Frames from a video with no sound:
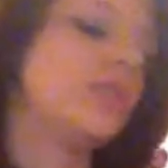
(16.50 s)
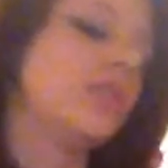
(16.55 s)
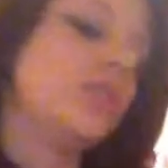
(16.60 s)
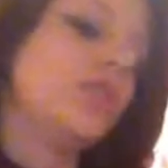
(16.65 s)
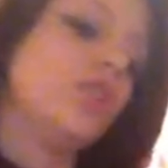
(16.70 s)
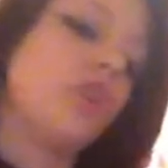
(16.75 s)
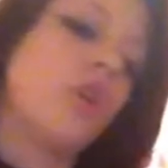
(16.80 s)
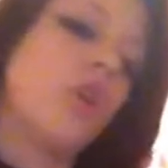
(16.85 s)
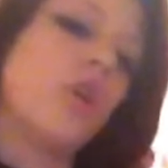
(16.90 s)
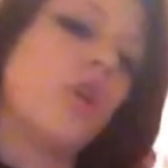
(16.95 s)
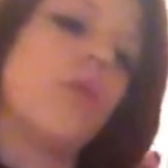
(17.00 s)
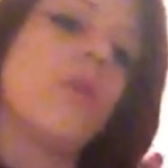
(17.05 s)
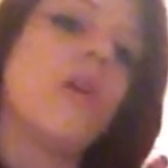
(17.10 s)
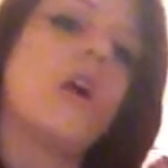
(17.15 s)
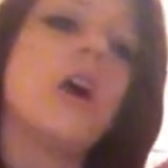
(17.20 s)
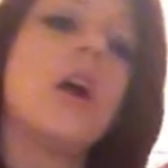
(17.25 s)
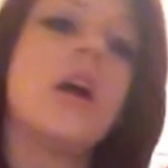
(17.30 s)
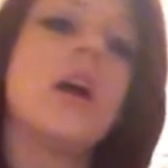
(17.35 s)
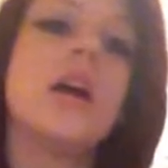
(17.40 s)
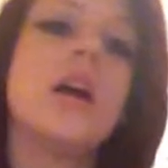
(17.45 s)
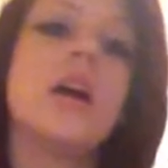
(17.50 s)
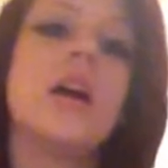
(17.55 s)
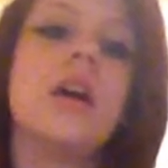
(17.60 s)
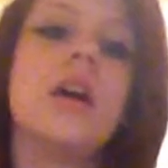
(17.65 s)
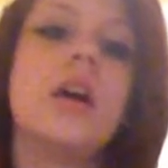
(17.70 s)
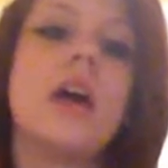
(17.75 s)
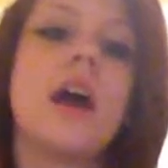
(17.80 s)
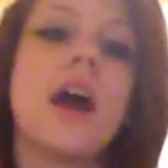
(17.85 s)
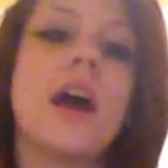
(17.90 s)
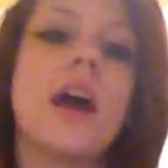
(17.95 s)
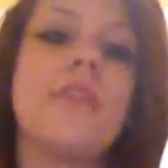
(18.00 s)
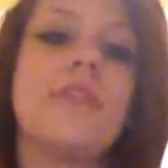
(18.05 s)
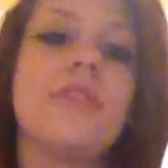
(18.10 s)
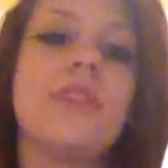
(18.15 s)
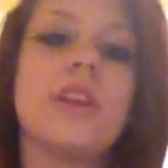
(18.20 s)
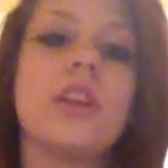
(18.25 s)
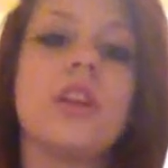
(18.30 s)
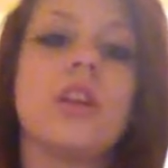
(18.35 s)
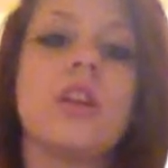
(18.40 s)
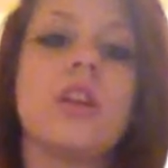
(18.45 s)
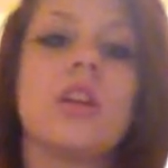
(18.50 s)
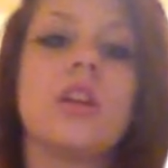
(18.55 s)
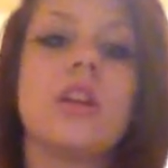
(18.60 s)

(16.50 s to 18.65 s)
so I think,